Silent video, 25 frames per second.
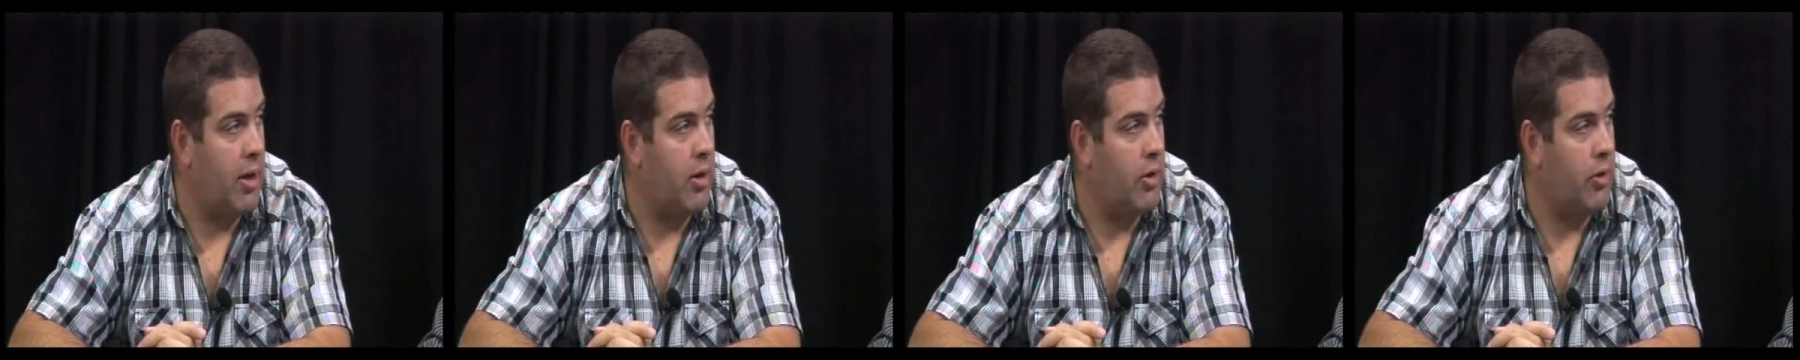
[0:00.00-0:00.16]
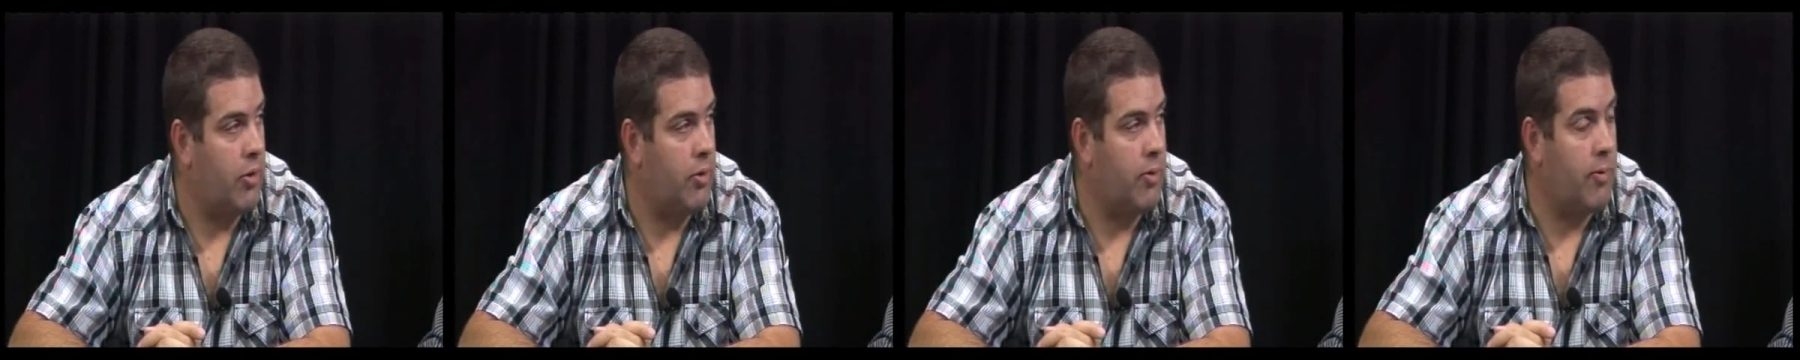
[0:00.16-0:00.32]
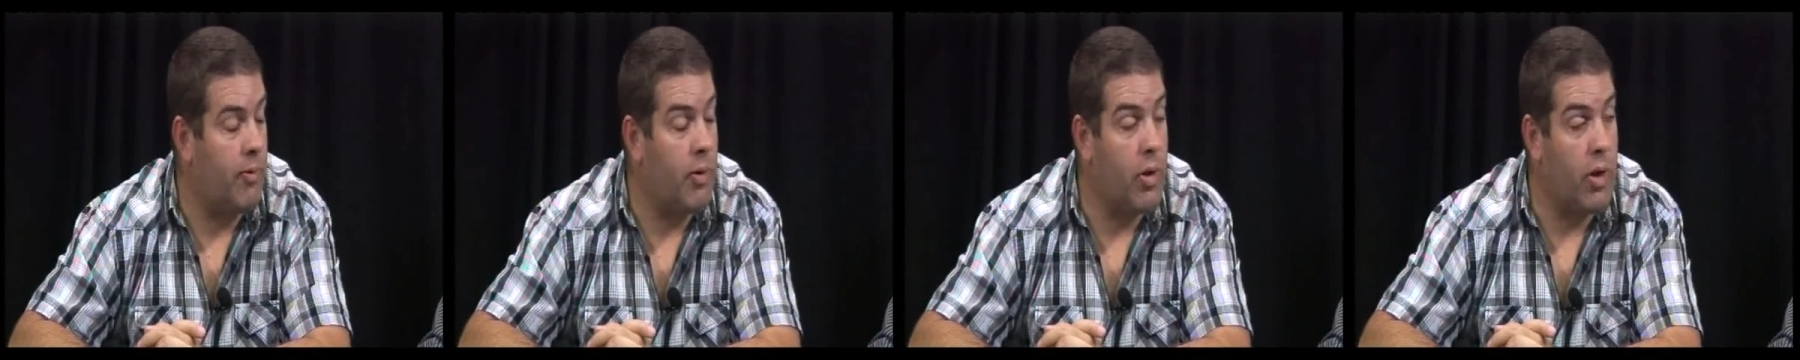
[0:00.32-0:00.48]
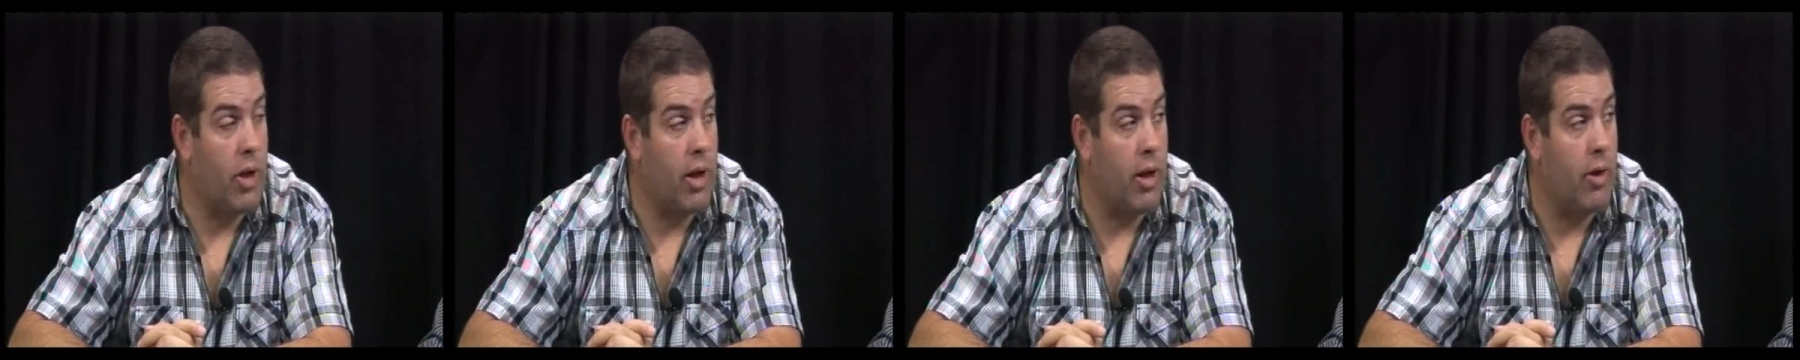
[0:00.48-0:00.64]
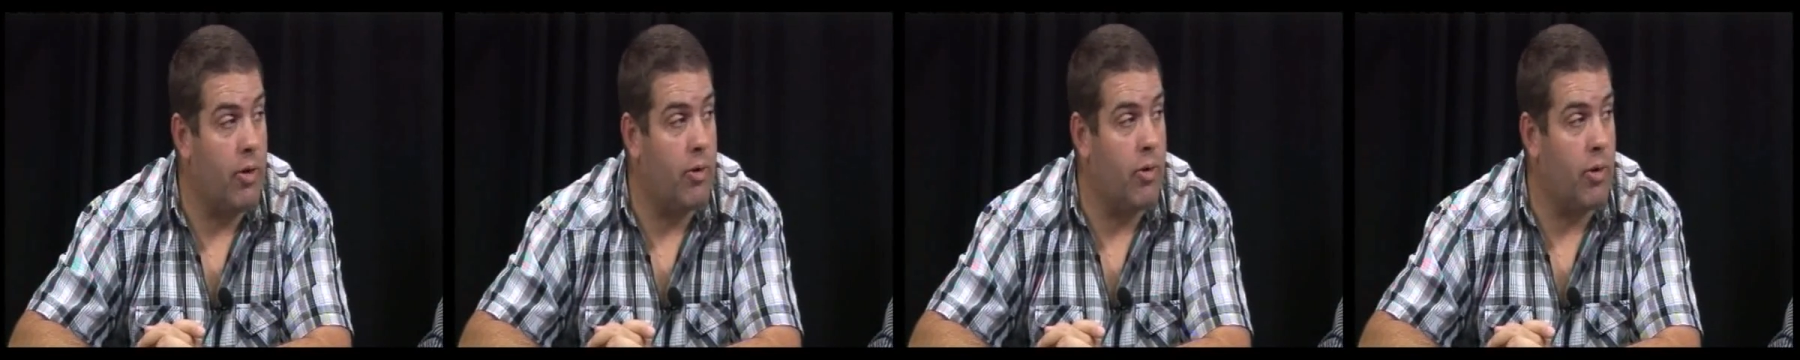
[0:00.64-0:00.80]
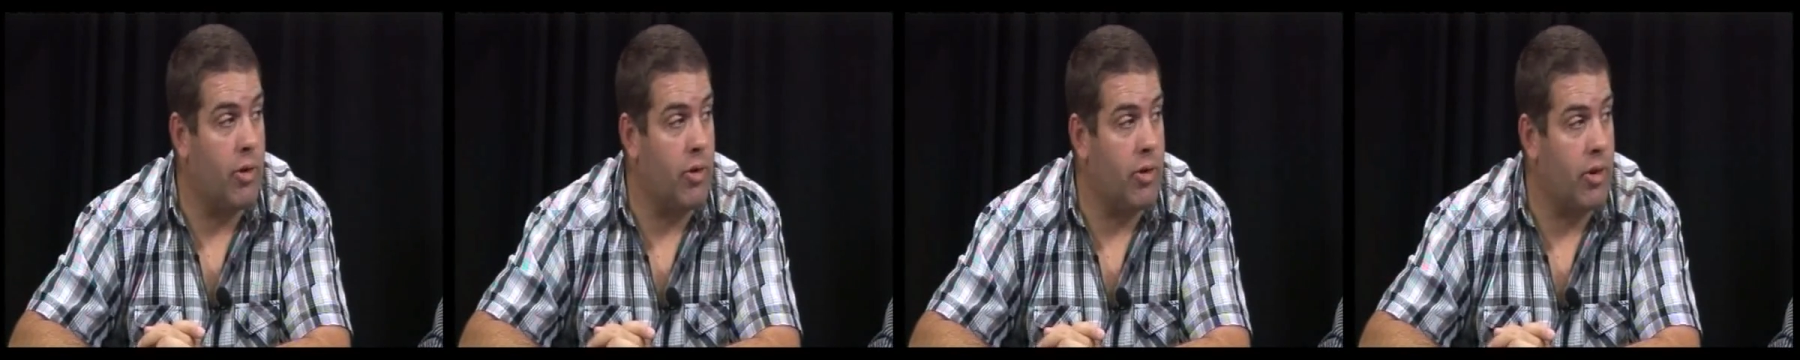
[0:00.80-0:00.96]
because it's very
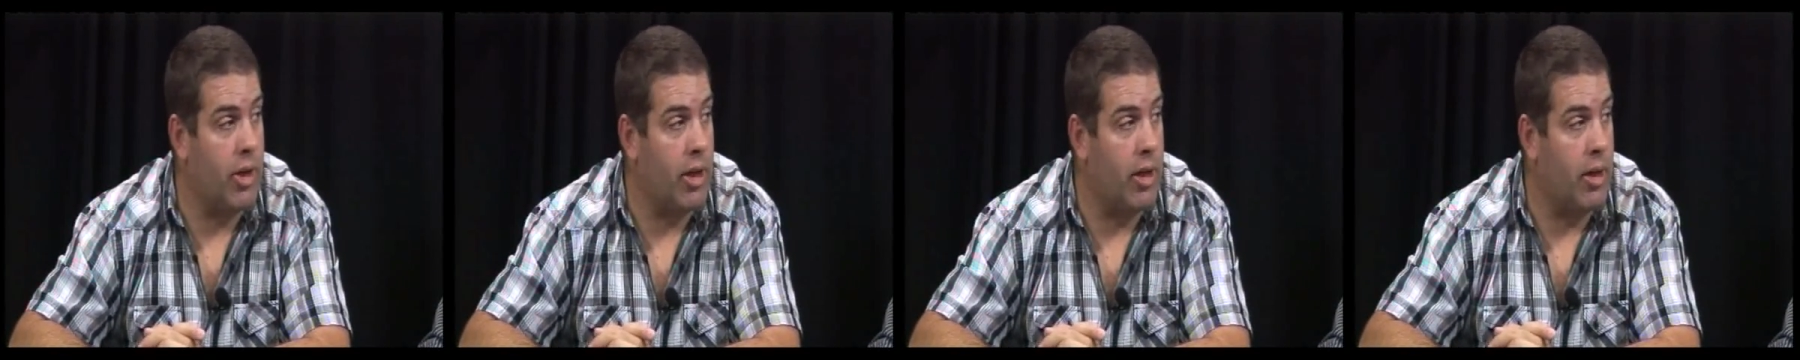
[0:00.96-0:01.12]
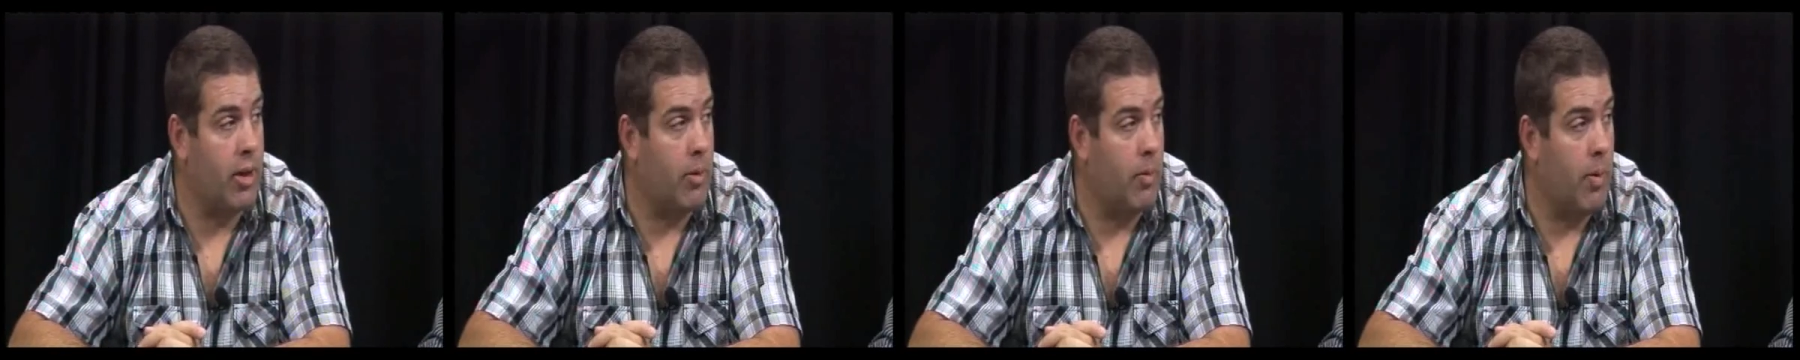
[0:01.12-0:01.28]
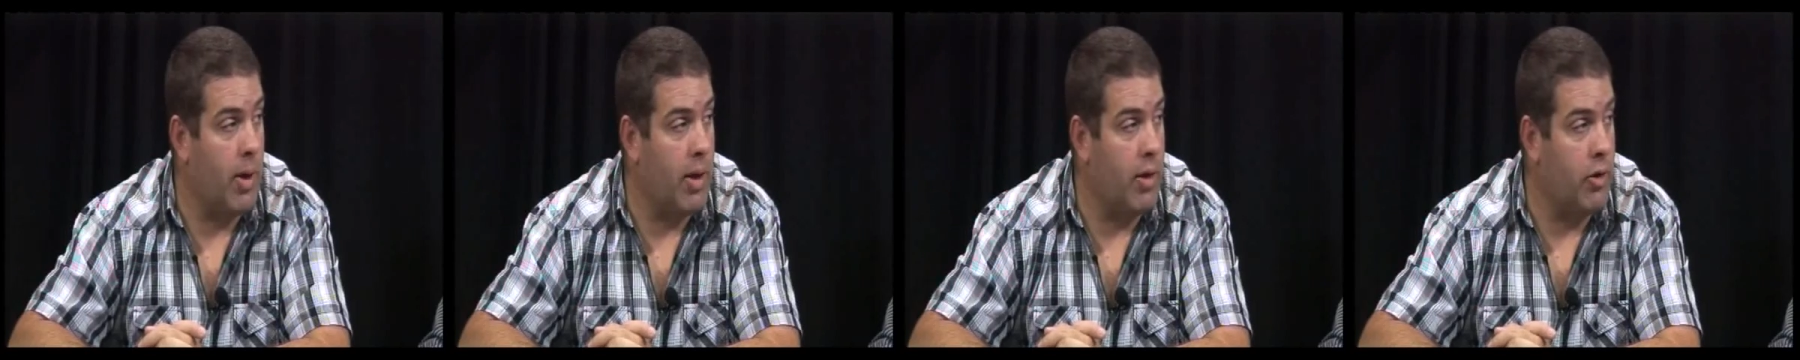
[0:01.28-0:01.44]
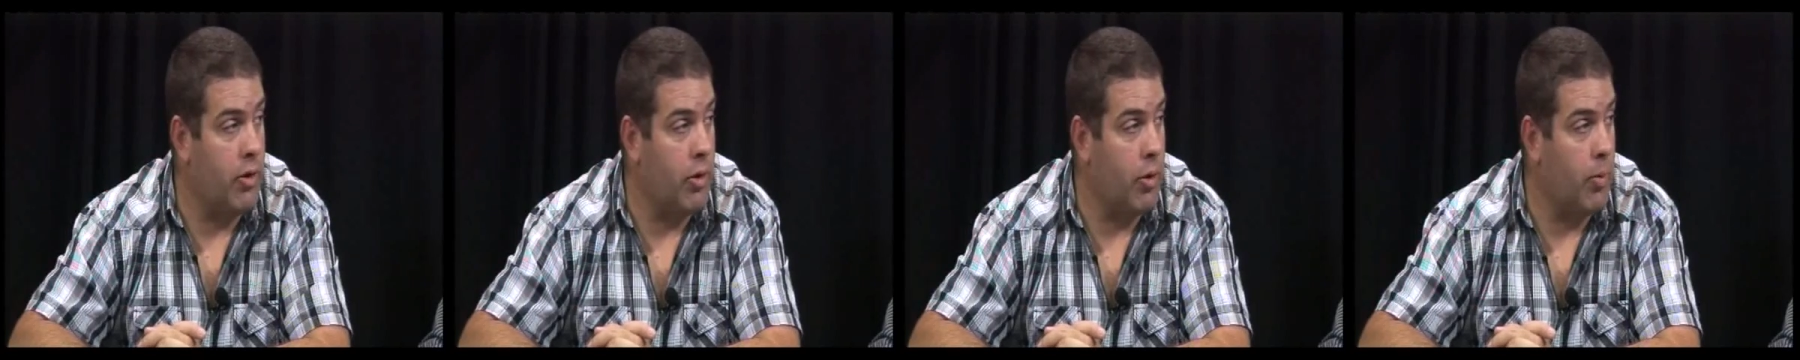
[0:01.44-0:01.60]
interesting the ones